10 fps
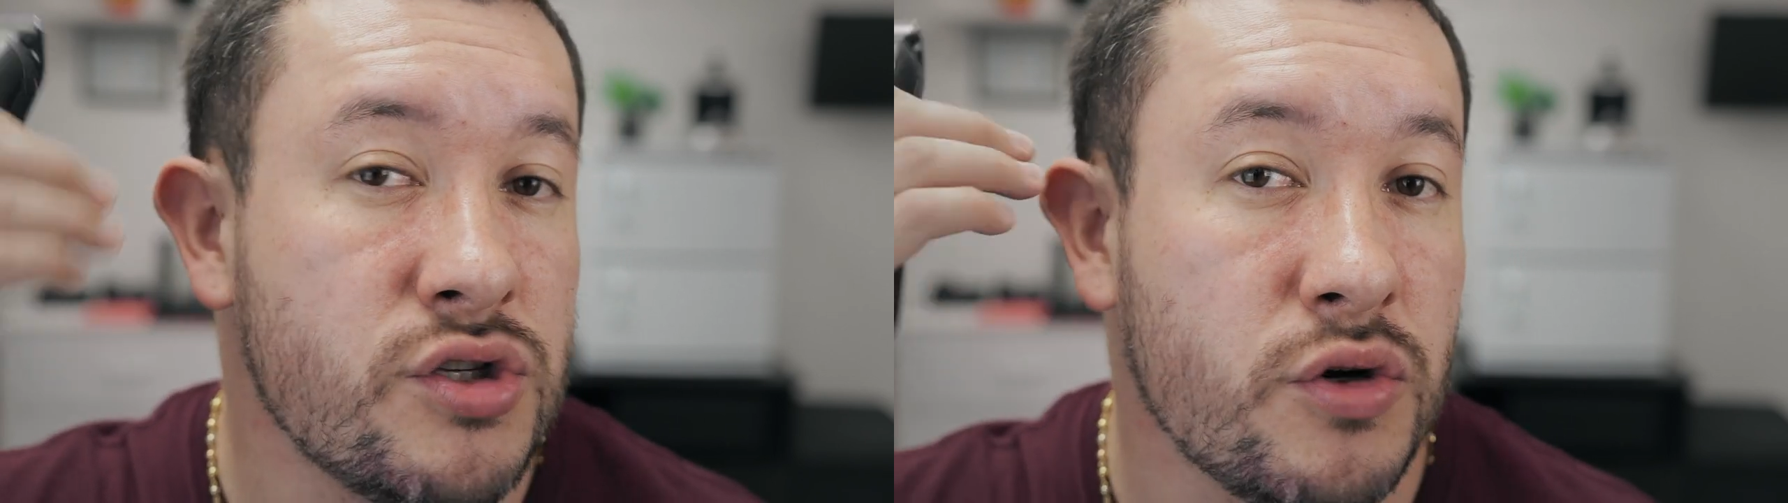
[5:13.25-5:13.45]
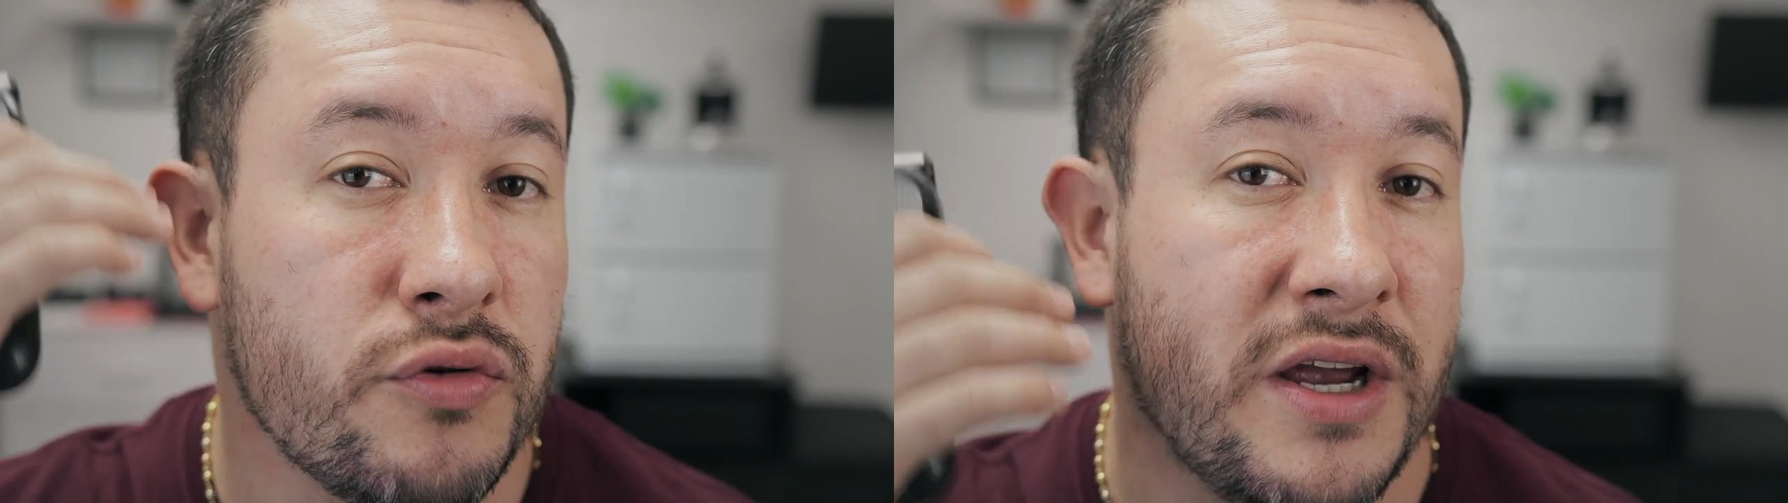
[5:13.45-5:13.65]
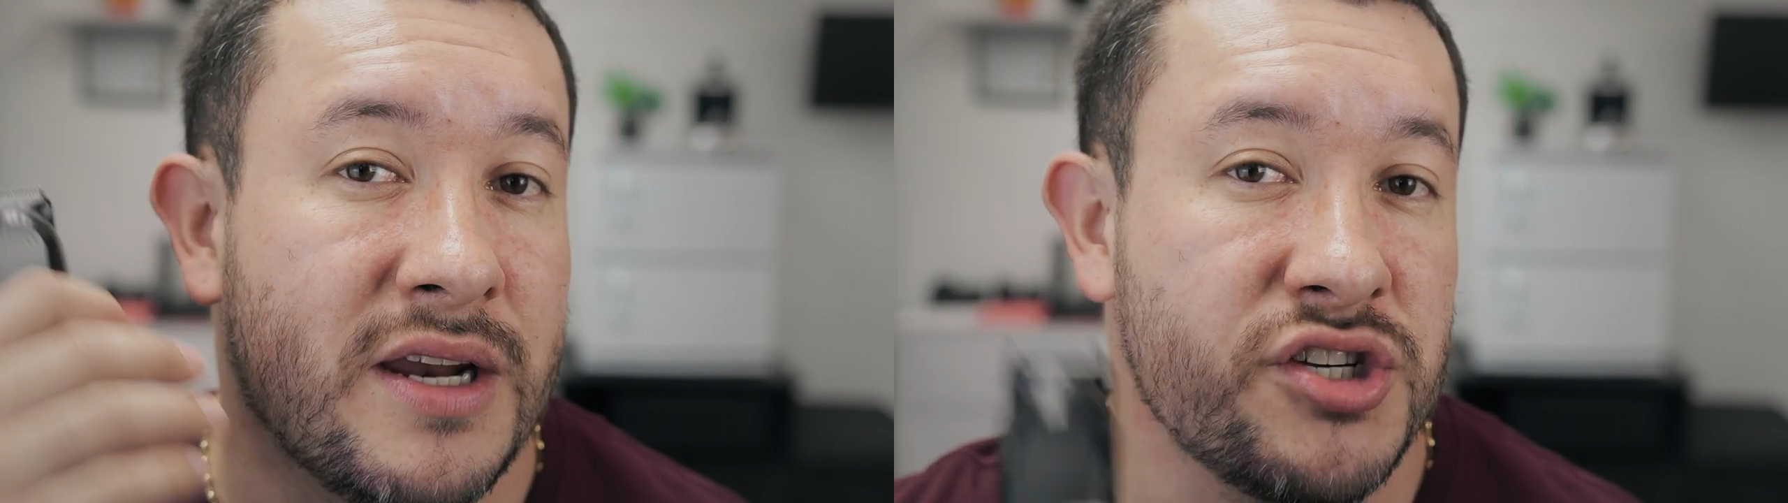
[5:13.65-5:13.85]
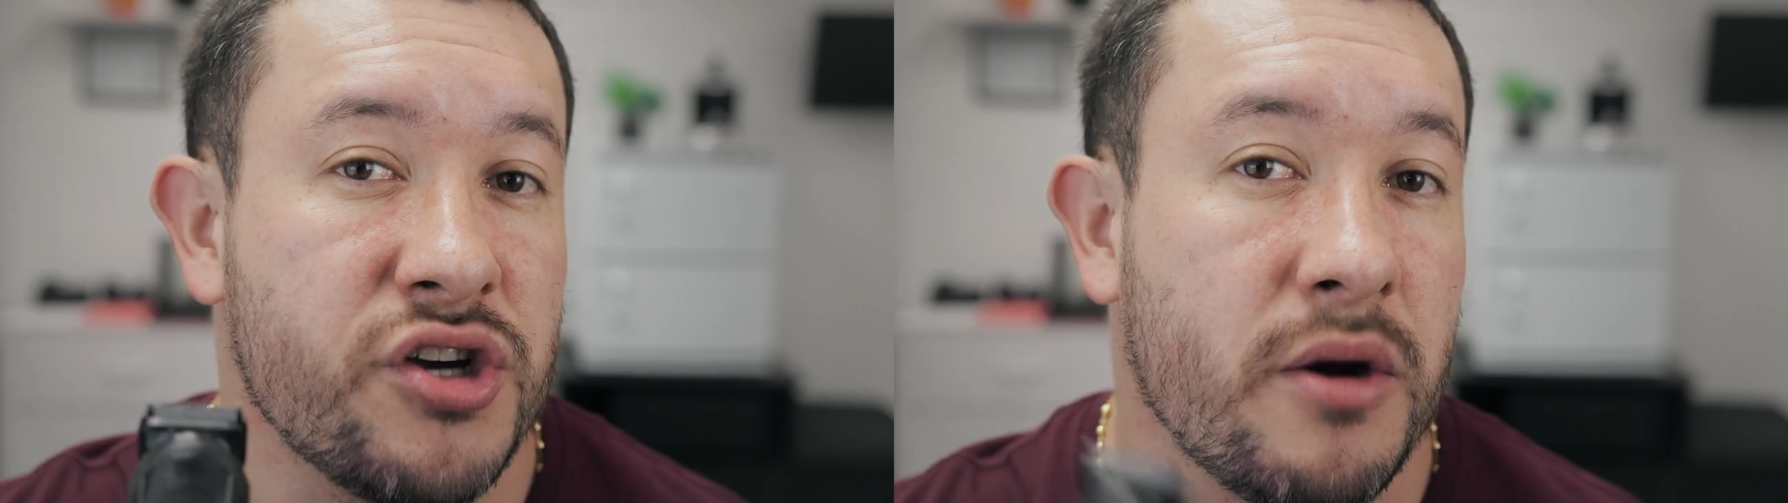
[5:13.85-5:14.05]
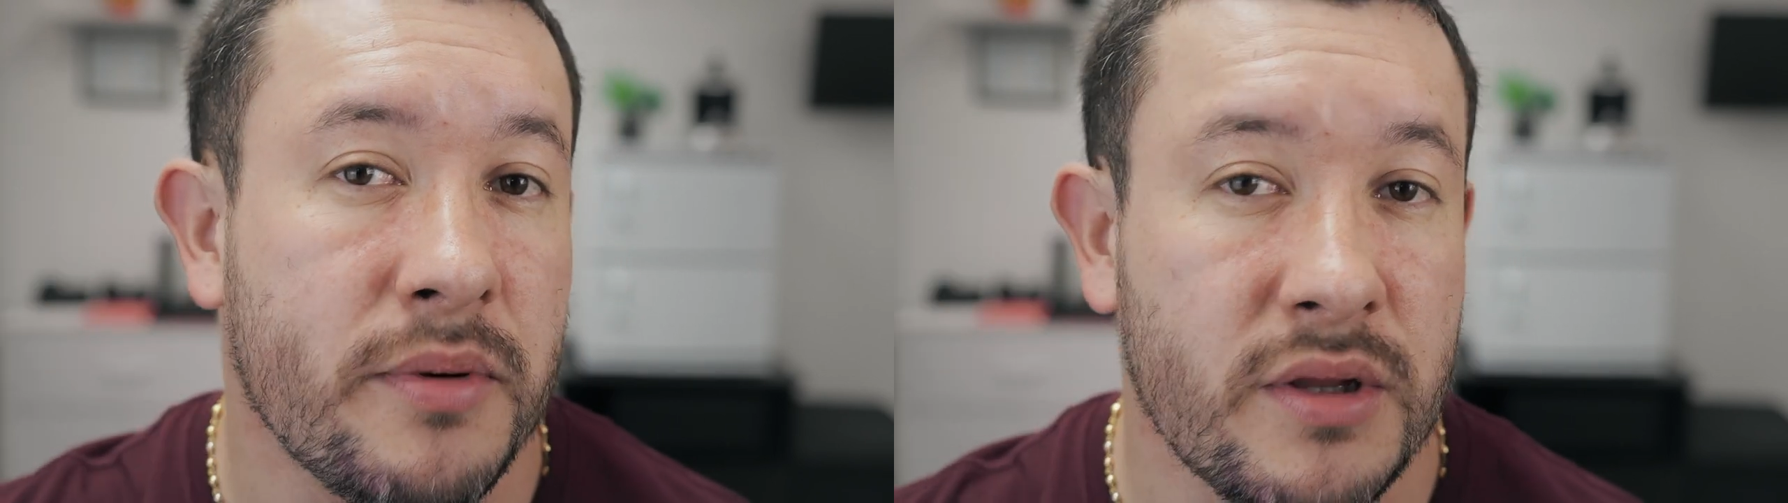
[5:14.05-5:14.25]
to create a
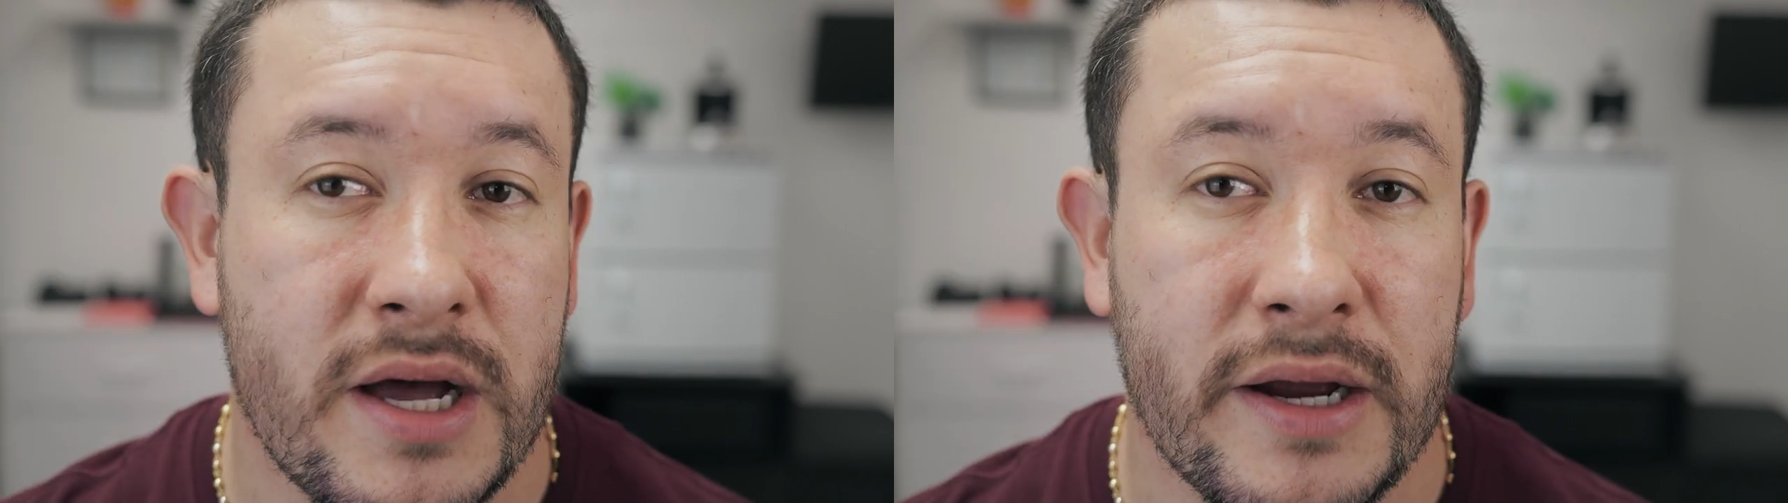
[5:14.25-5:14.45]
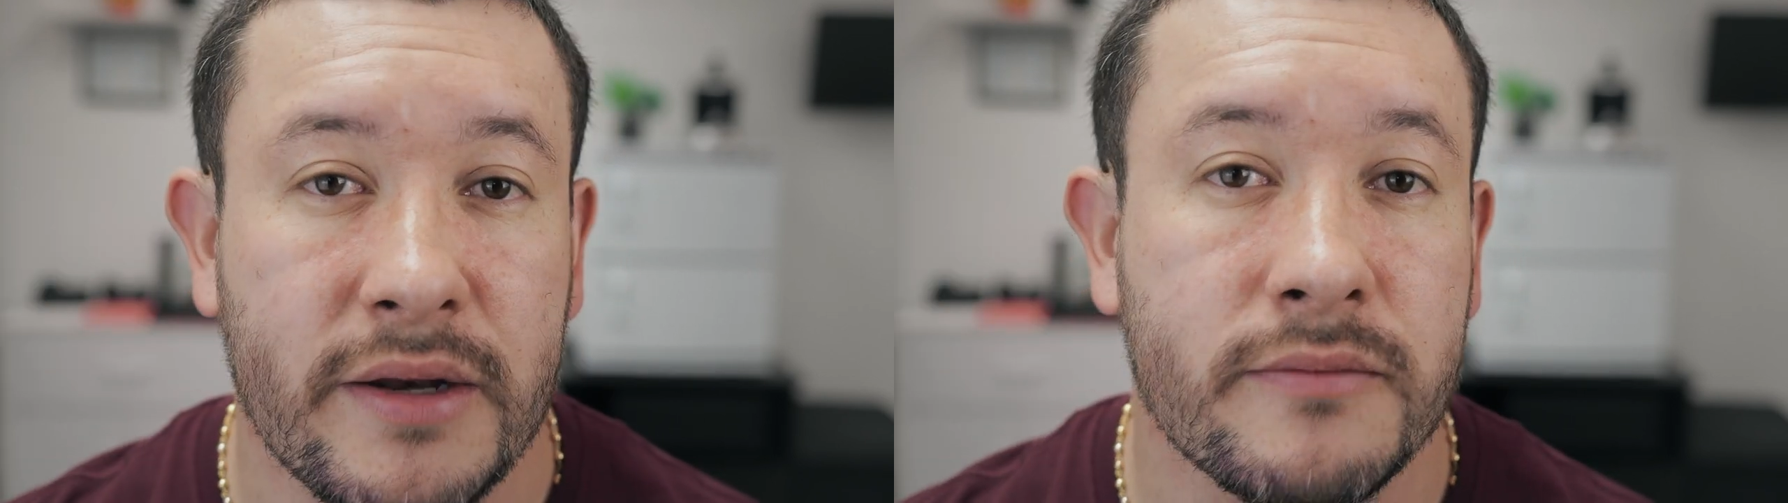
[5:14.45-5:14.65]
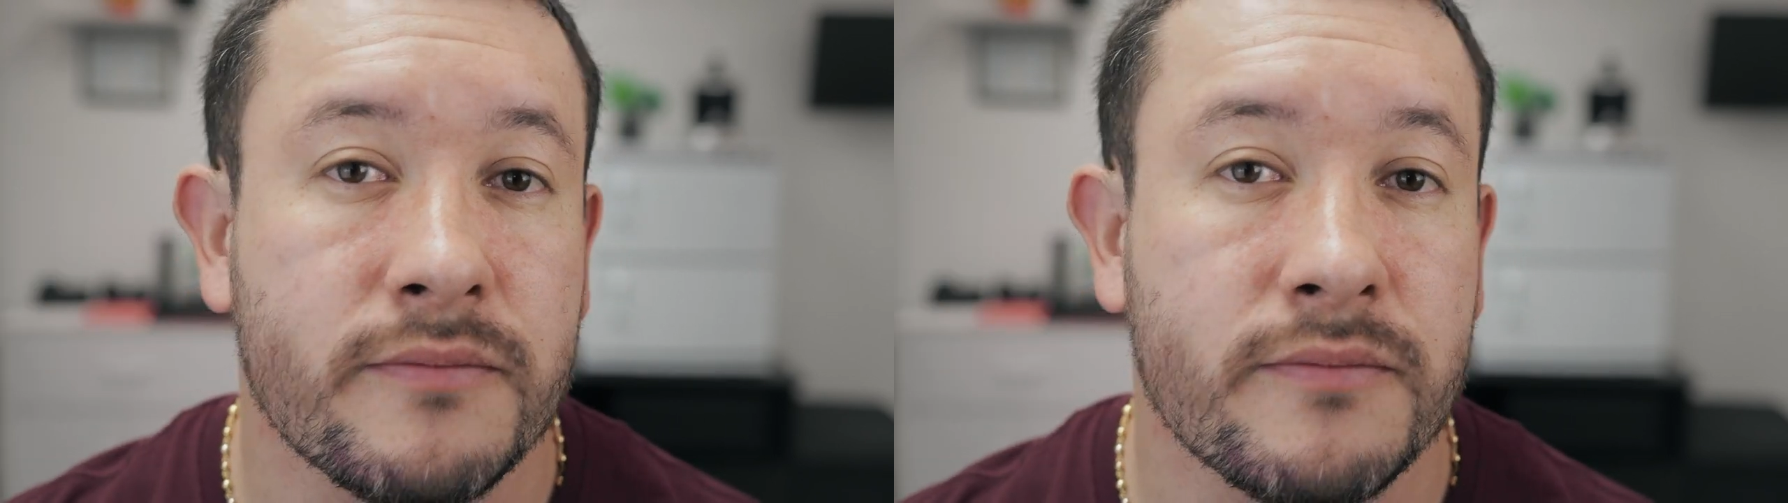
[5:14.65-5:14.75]
sharper line.